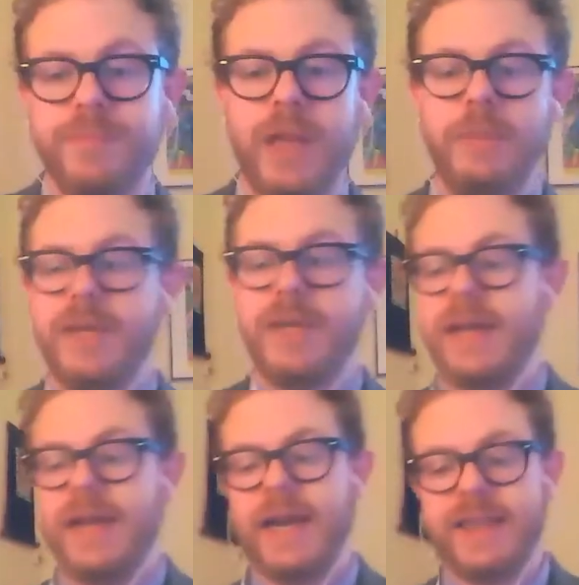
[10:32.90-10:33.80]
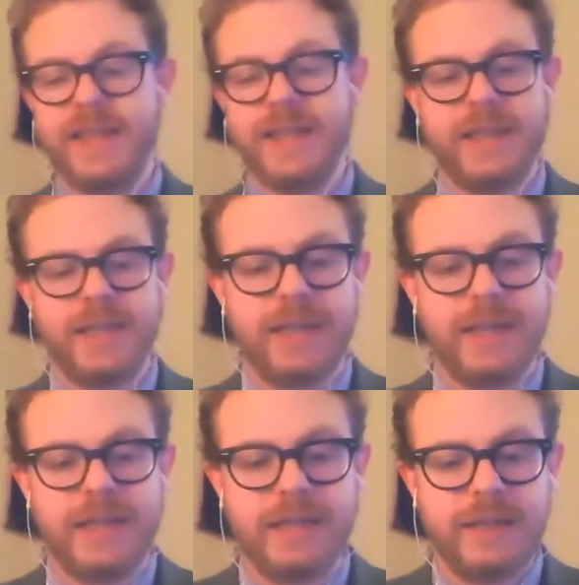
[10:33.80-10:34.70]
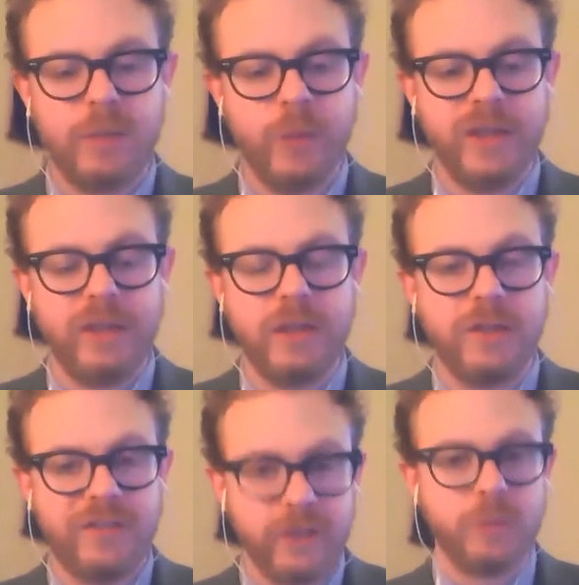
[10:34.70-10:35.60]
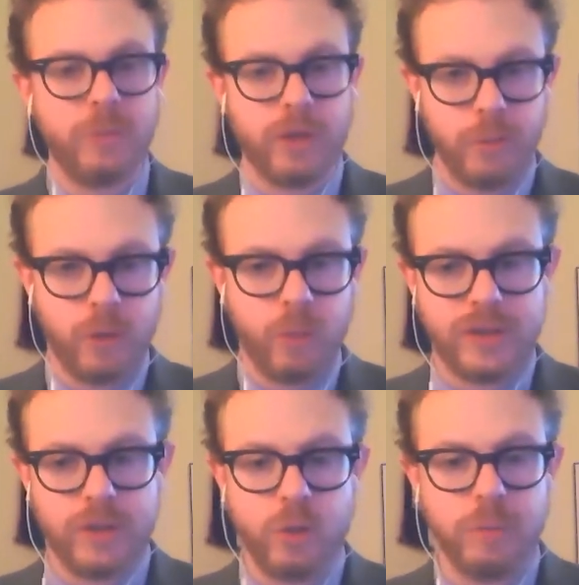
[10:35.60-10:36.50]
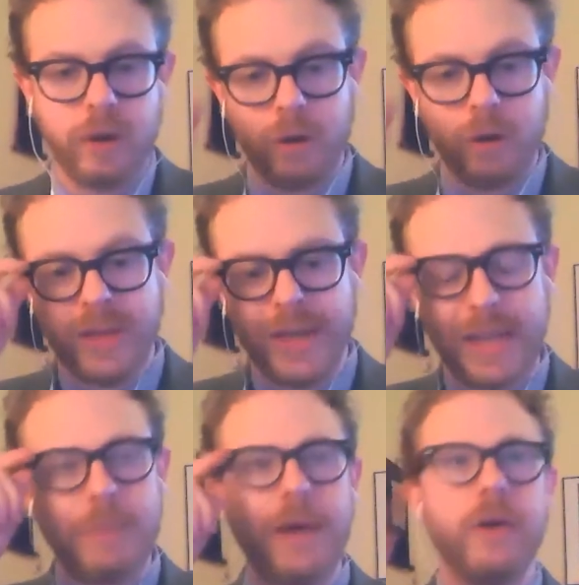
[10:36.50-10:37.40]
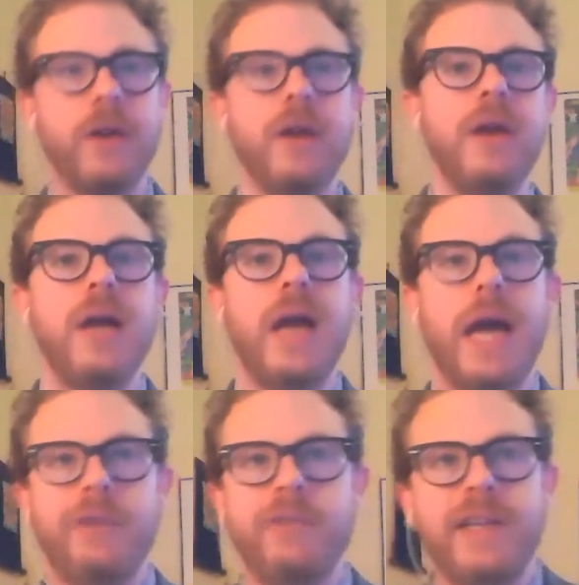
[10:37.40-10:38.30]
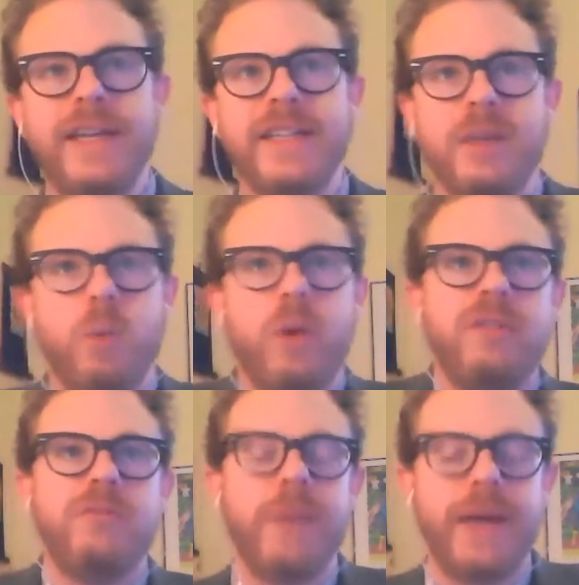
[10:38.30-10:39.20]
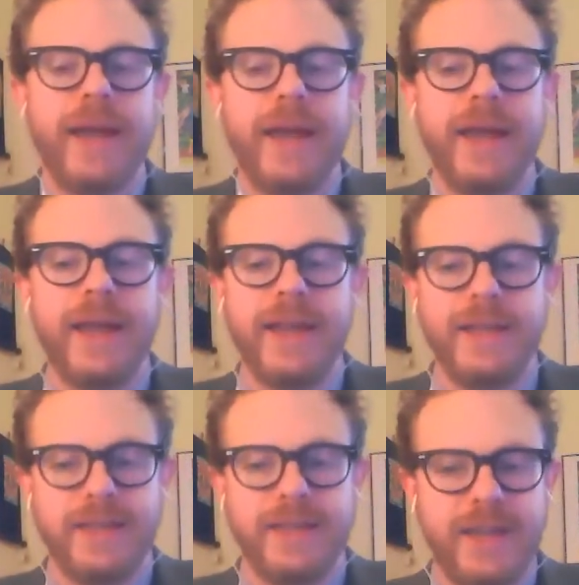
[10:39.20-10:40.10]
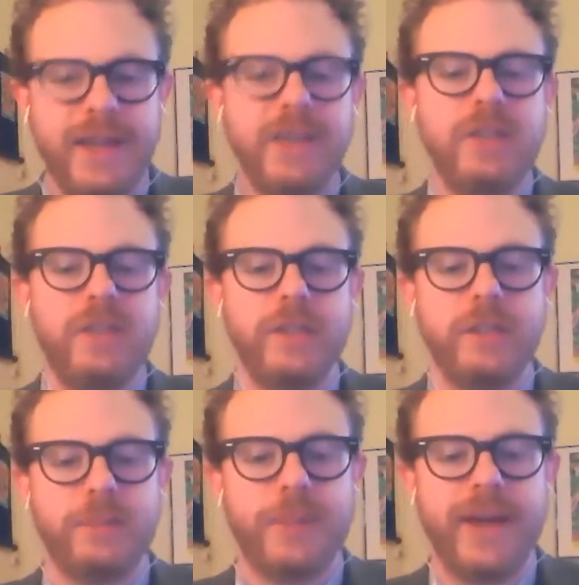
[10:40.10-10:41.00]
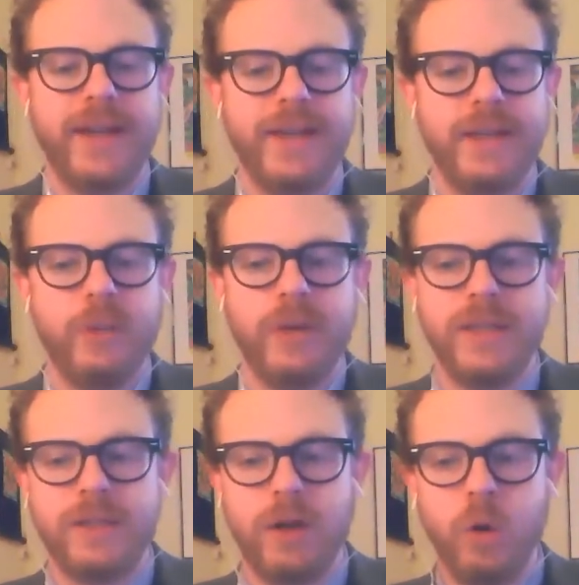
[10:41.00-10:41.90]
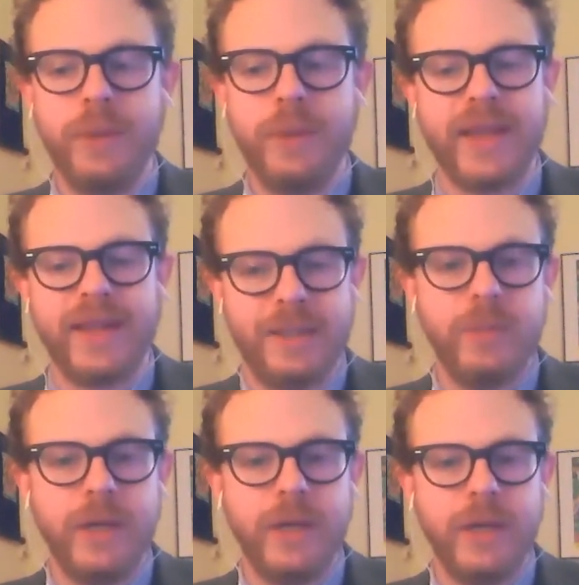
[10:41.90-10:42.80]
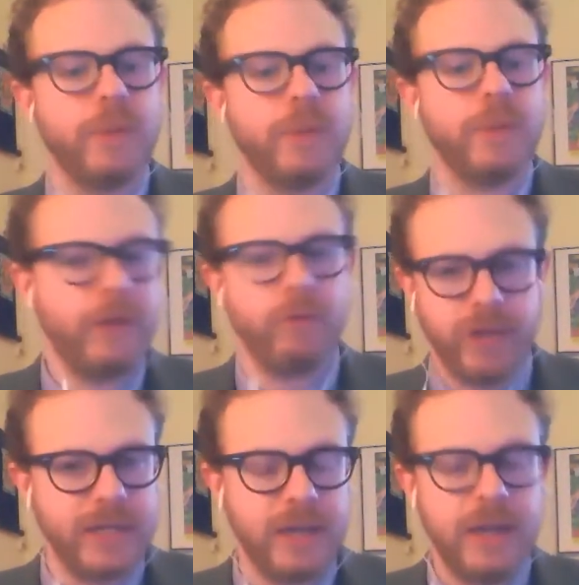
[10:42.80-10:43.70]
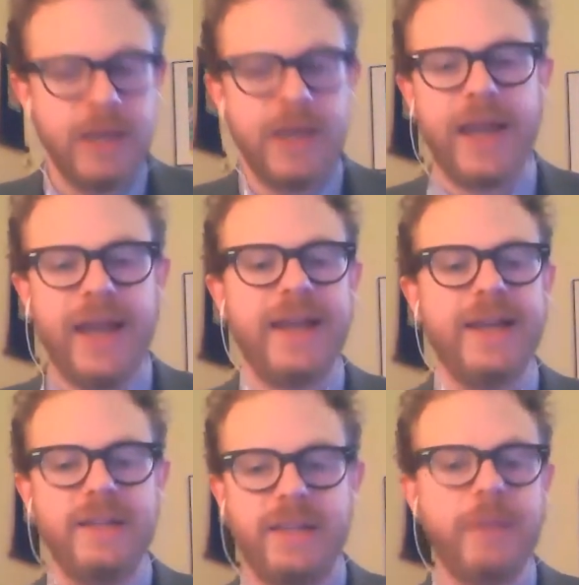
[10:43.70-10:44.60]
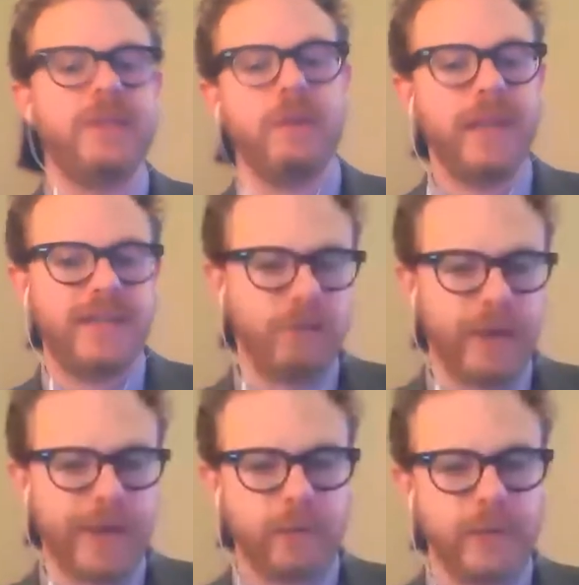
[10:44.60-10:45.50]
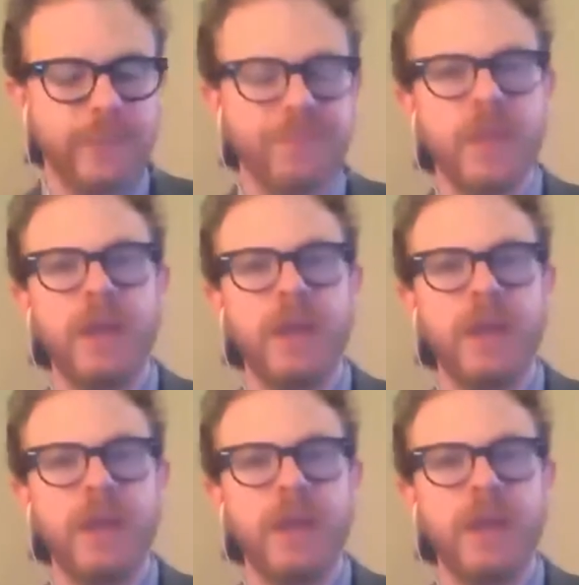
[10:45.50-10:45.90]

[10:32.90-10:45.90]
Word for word: I mean, I think with the first book, The Buddha Walks into a Bar, when that came out, I realized that one of my intentions behind it was hoping that some young person might read it and they might start meditating regularly.